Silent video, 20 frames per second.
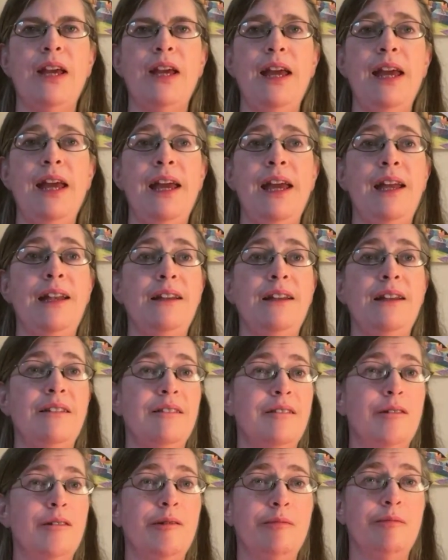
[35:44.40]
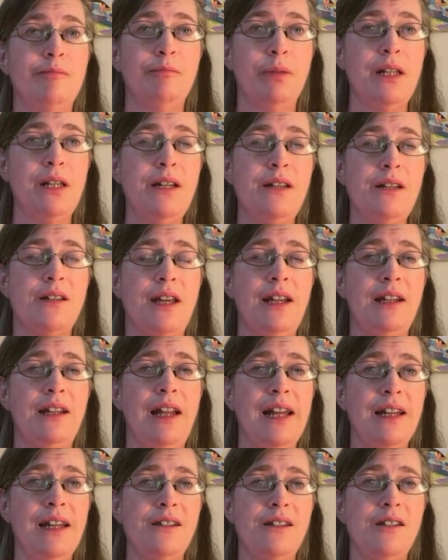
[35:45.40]
And please hit
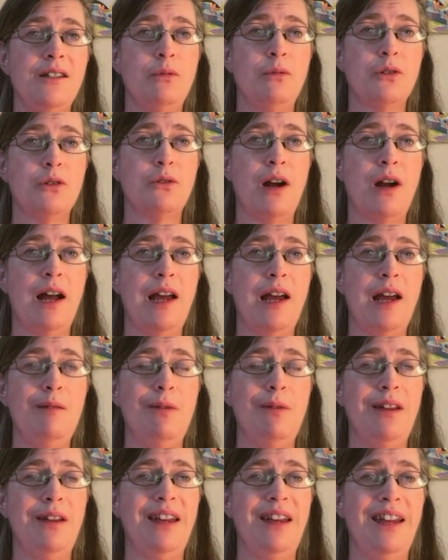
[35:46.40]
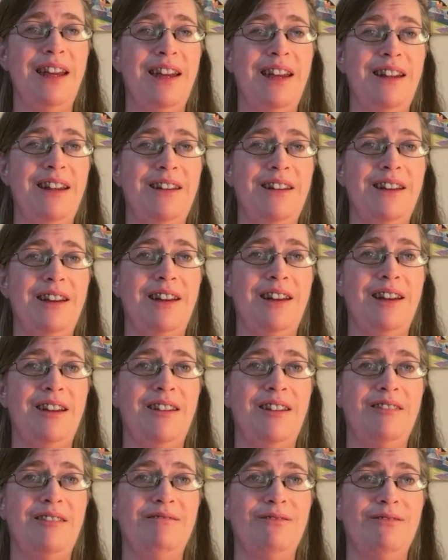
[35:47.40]
like and subscribe,
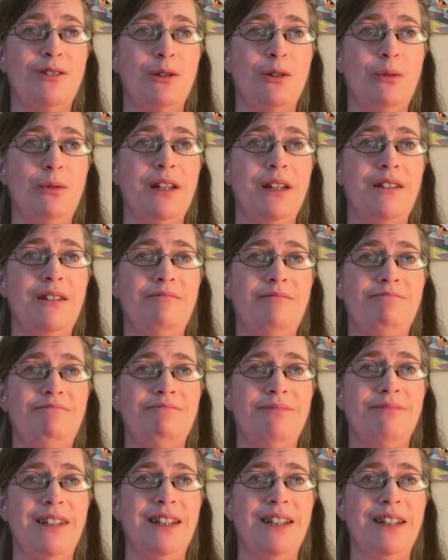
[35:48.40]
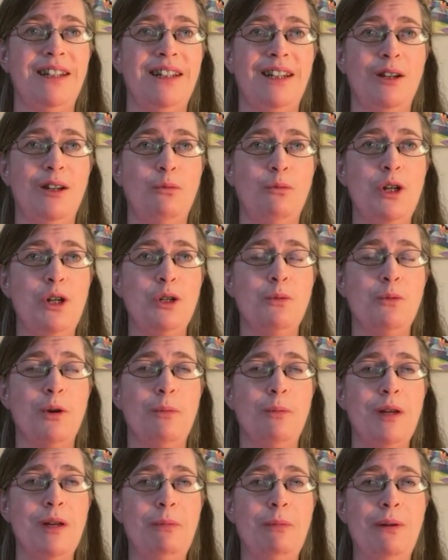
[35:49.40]
and so we can reach more
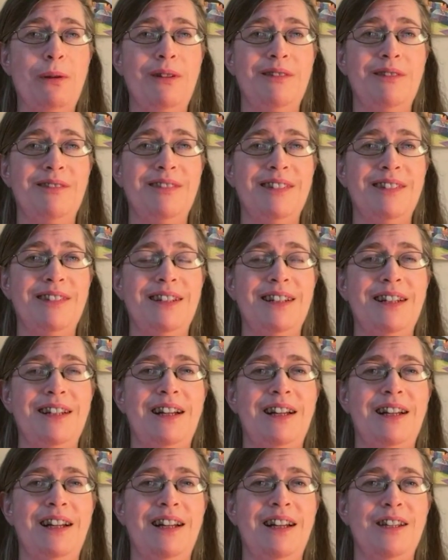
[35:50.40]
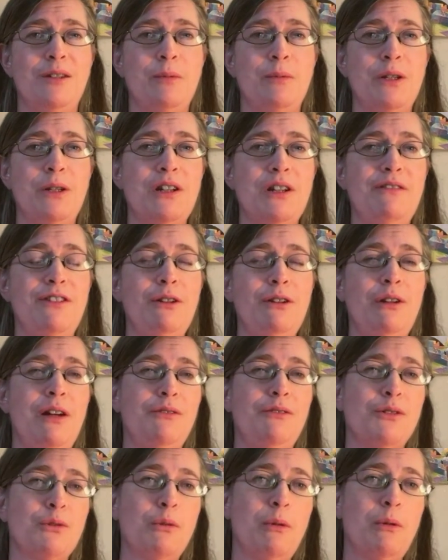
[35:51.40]
people, especially if you
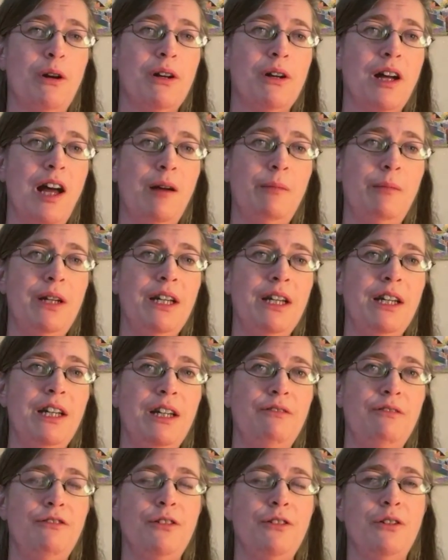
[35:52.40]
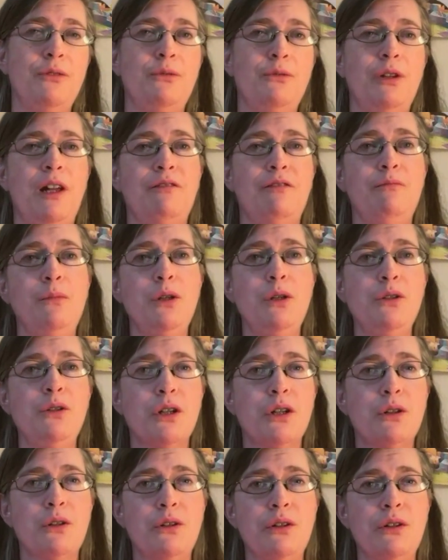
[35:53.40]
love screwball comedy, if you love
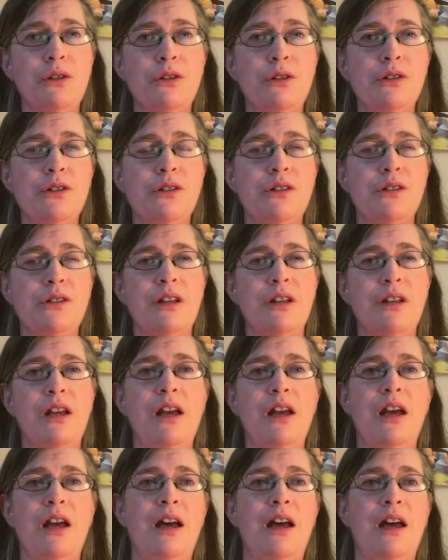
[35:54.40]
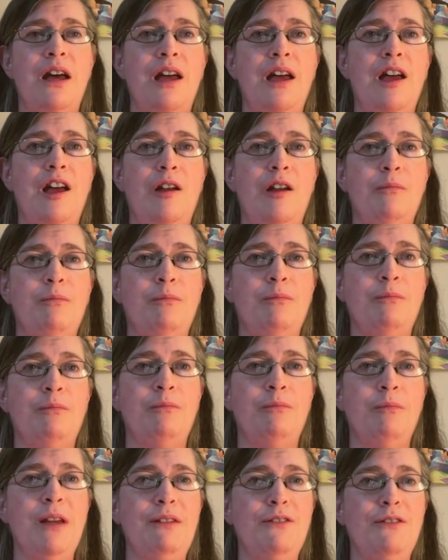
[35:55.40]
musicals.
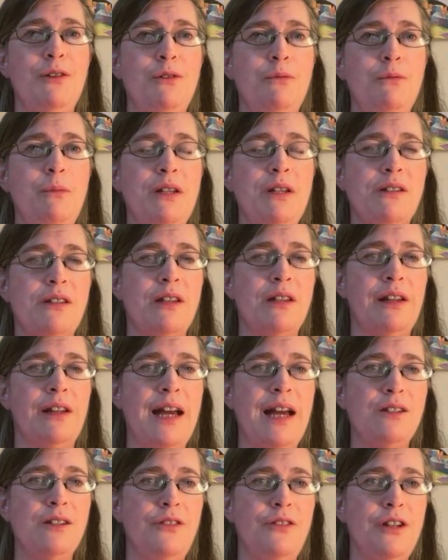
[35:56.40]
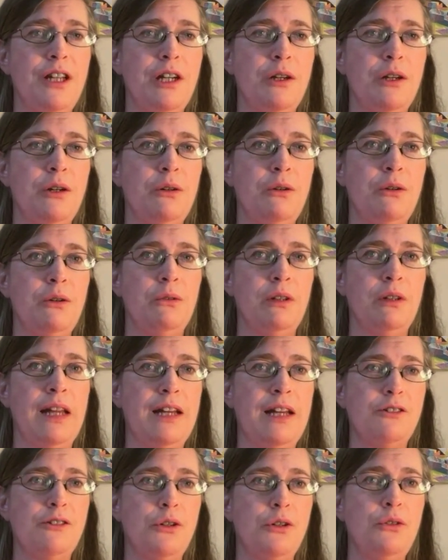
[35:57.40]
If you missed the last
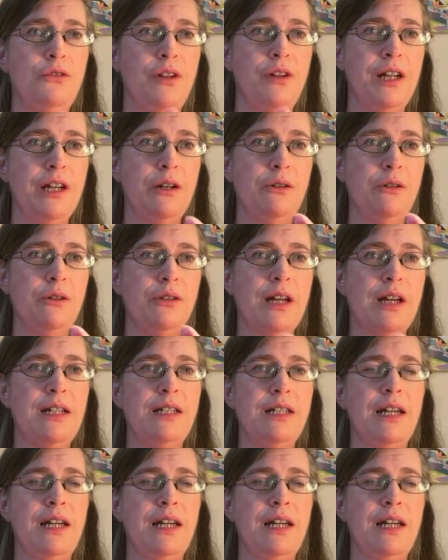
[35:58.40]
two videos I